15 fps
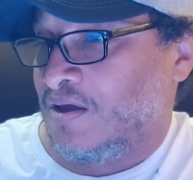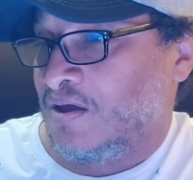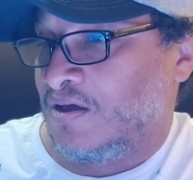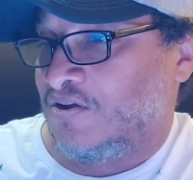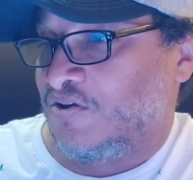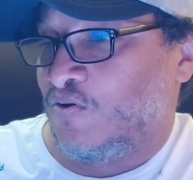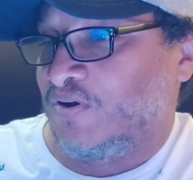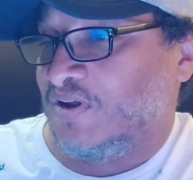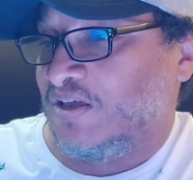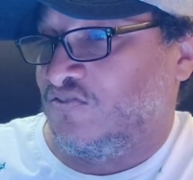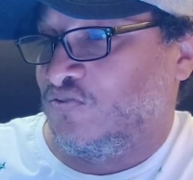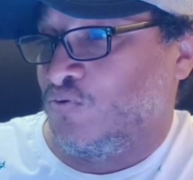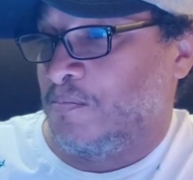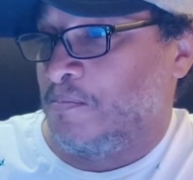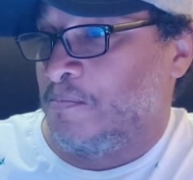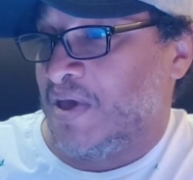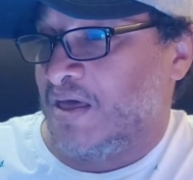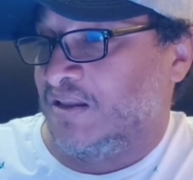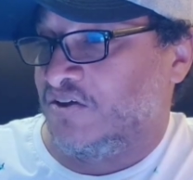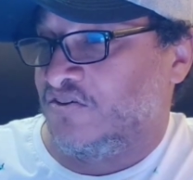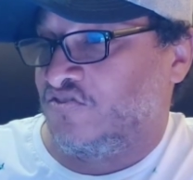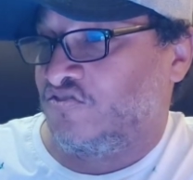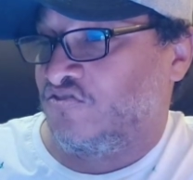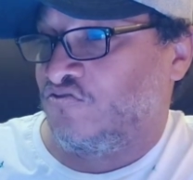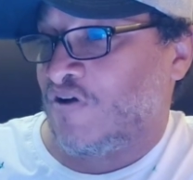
No need to embellish